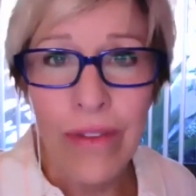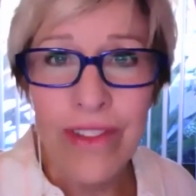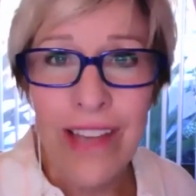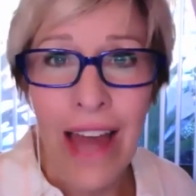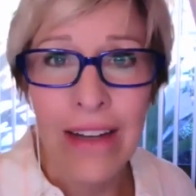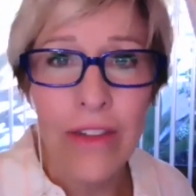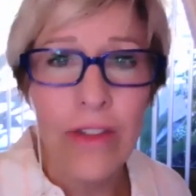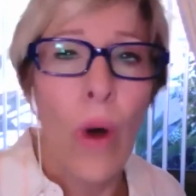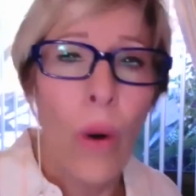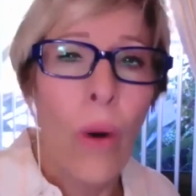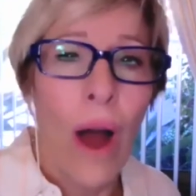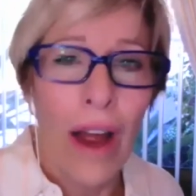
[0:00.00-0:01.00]
of sadness,
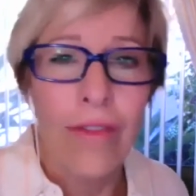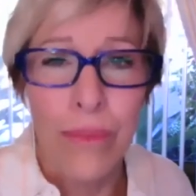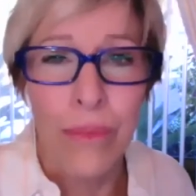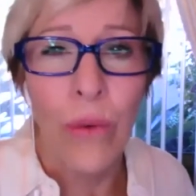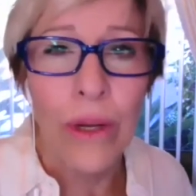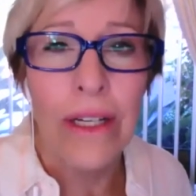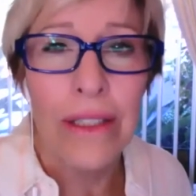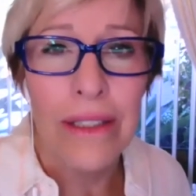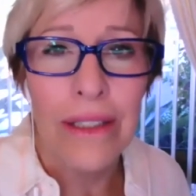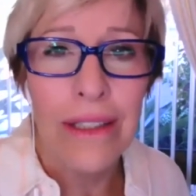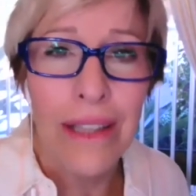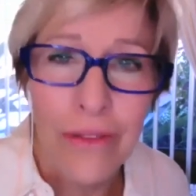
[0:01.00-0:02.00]
oh, I have a broken
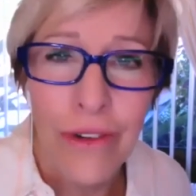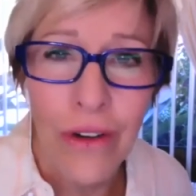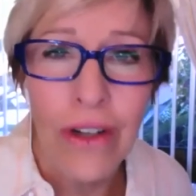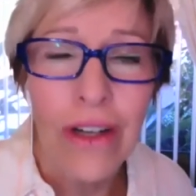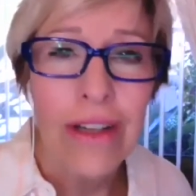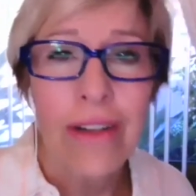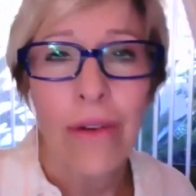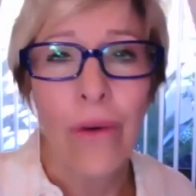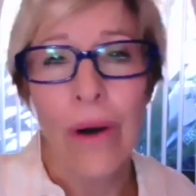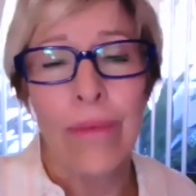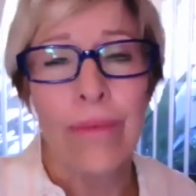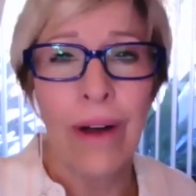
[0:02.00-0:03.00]
liver,
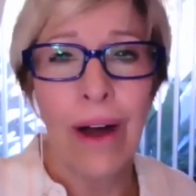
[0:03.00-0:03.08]
or,